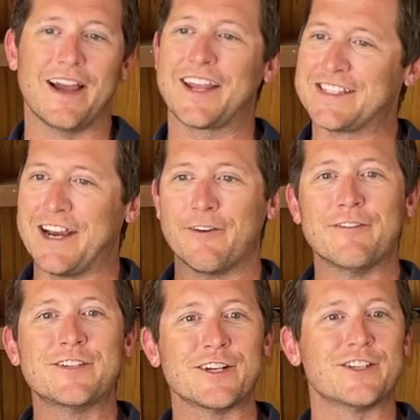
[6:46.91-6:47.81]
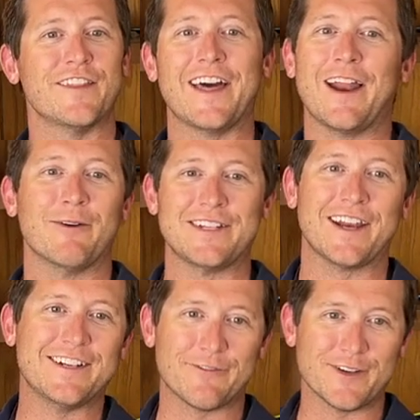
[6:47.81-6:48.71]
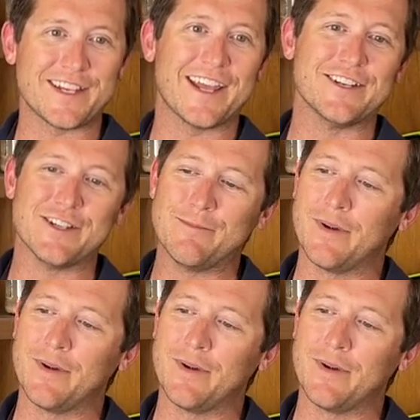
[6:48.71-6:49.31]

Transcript: Yeah, I guess I never even touched on that. I went down a different tangent.